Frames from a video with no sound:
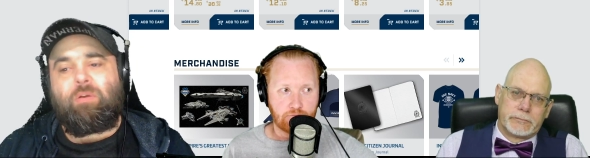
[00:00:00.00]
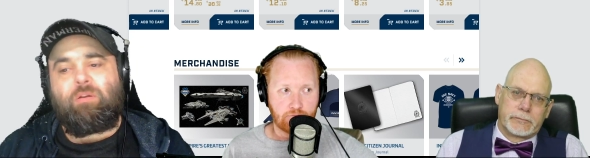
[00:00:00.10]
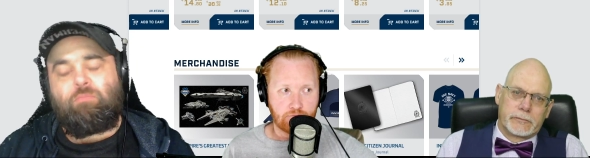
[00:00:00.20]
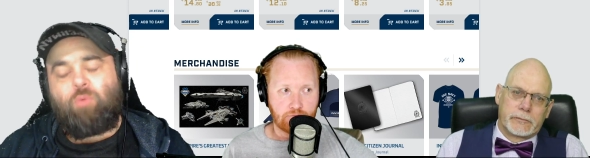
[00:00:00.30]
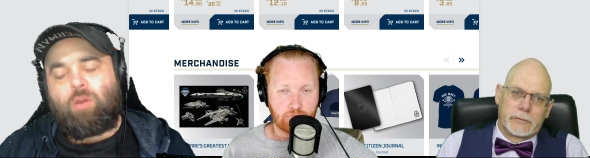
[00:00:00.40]

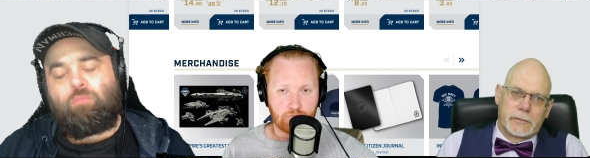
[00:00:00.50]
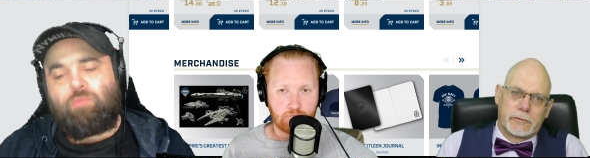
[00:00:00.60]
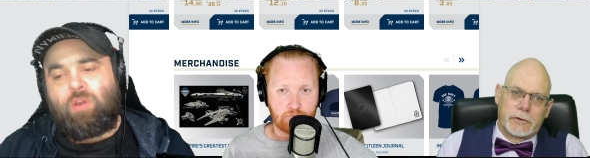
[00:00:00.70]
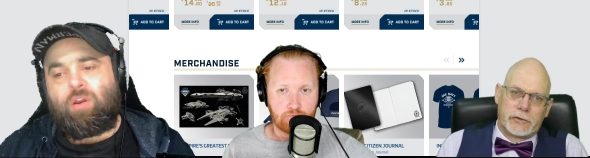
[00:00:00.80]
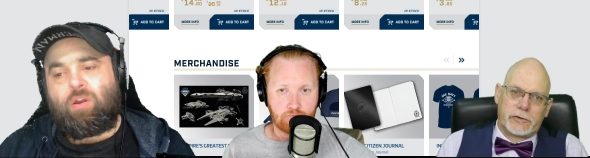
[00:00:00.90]
Speaker 1: What?
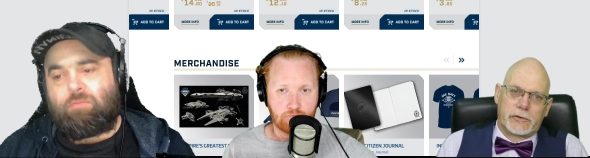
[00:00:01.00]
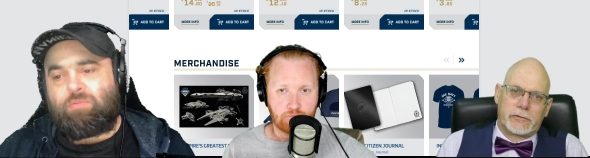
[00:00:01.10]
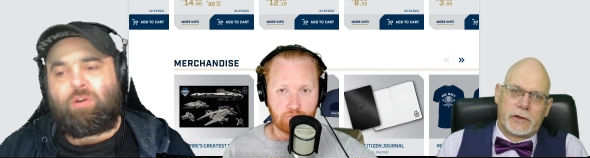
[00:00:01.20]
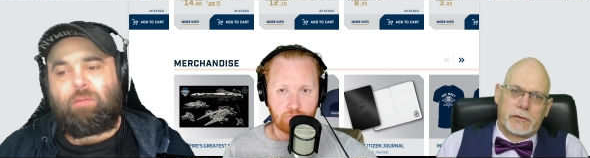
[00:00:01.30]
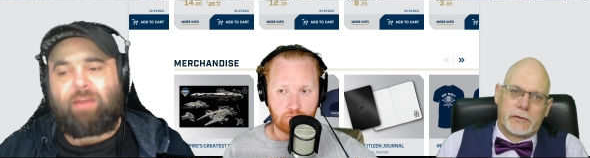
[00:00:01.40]
no, no, I'm
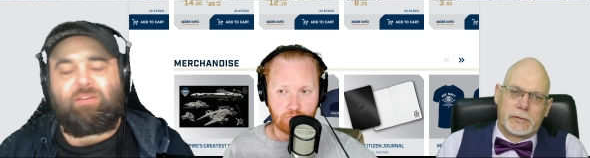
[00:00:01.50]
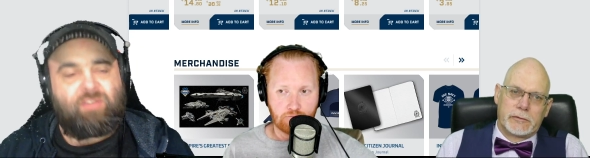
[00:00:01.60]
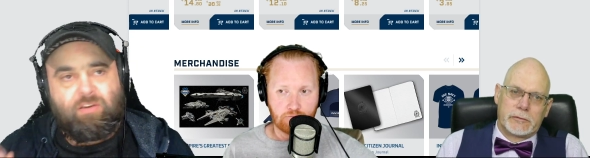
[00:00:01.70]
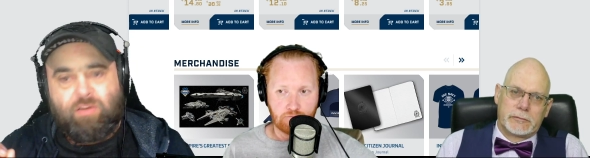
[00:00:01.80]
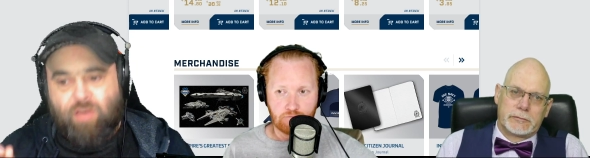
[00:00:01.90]
talking about just
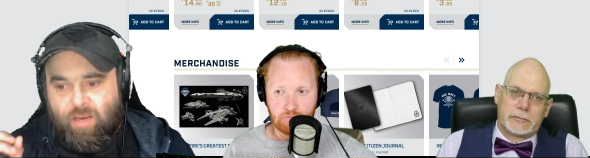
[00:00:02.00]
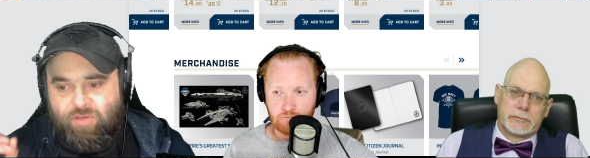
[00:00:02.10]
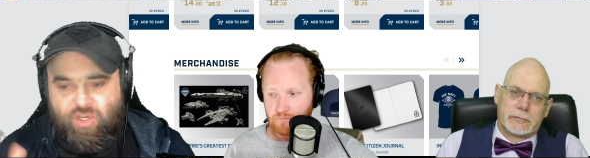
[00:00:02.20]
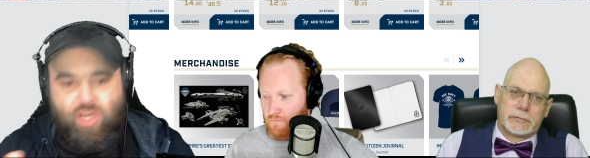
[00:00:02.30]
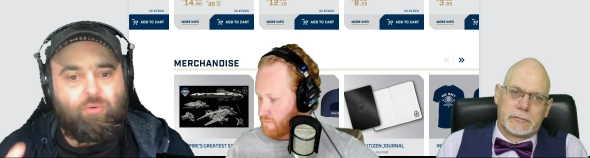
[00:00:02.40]
a, a
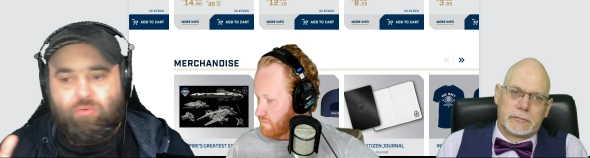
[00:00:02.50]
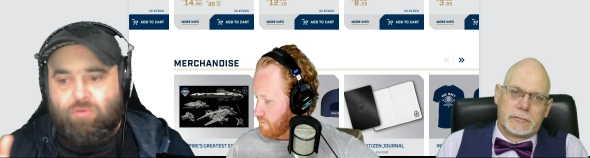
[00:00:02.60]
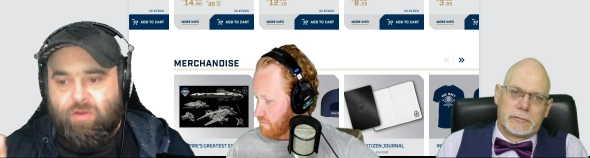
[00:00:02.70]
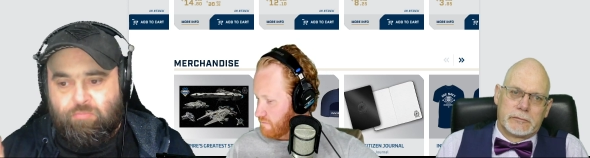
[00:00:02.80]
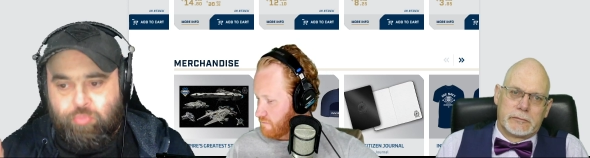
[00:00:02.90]
general
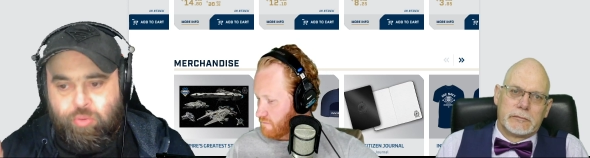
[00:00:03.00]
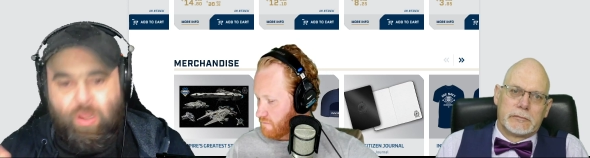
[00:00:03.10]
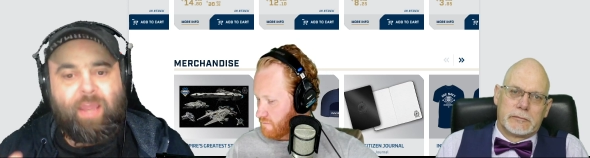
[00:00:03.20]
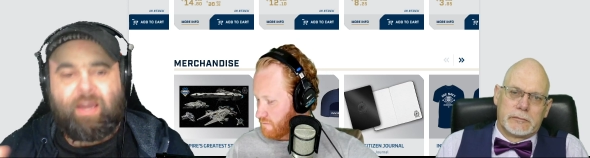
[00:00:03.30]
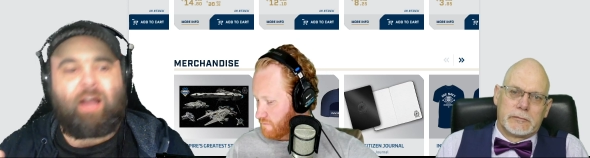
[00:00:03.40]

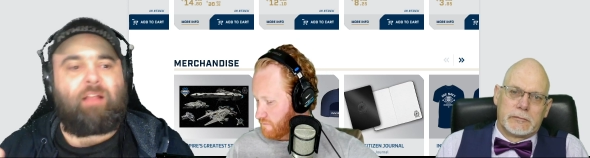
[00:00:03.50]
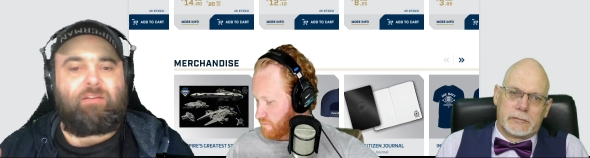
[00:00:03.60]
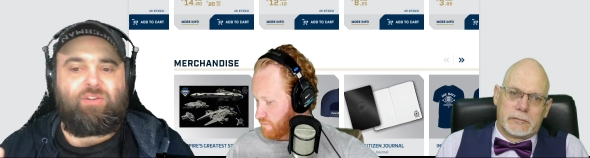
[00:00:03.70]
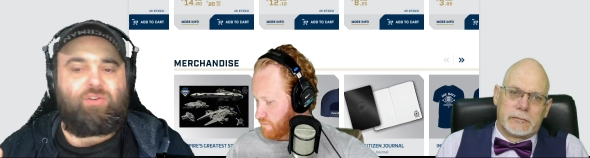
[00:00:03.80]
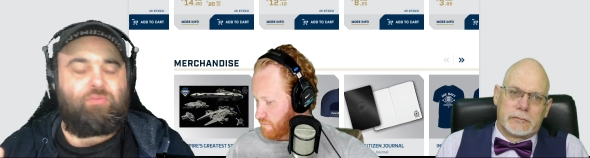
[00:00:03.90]
plain
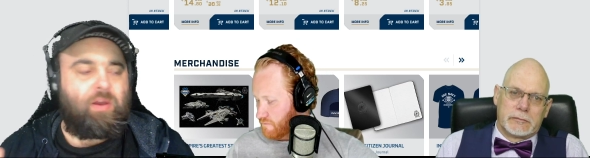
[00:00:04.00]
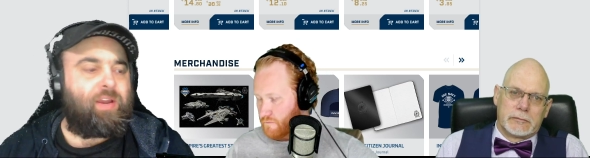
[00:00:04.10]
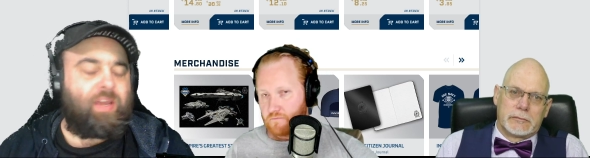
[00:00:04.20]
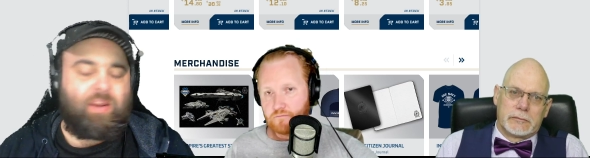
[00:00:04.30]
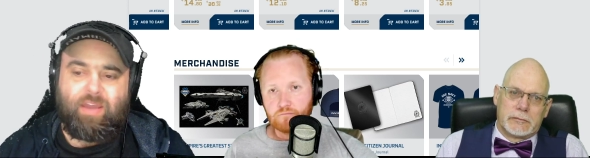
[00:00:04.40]
colors you'd be able to
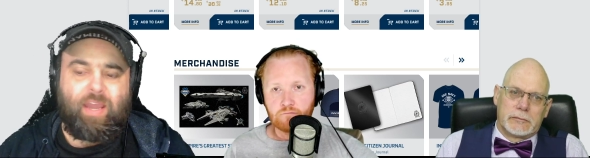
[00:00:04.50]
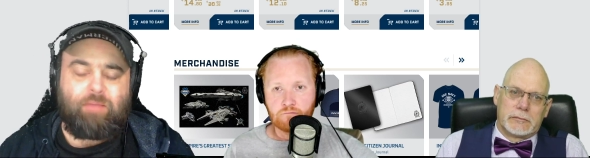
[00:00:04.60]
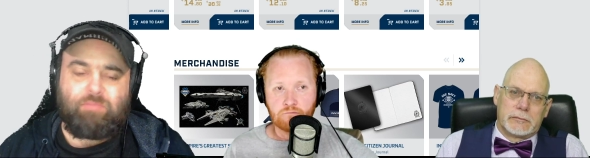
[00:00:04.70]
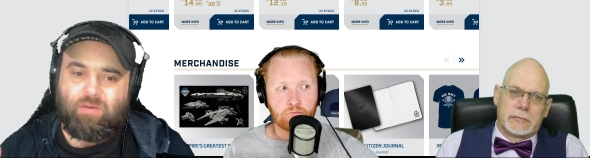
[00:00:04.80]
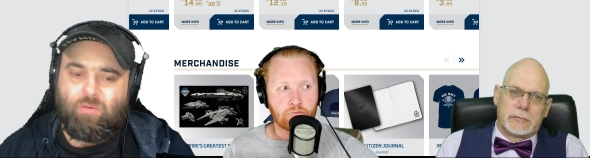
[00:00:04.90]
get in game.
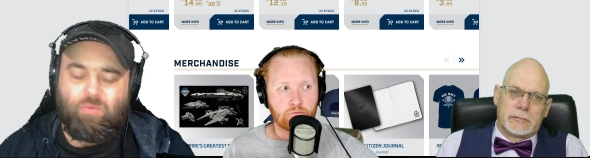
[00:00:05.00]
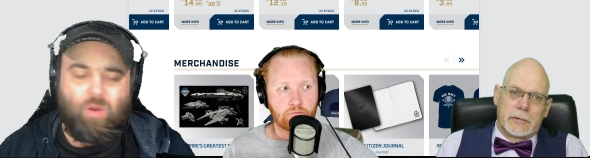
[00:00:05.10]
So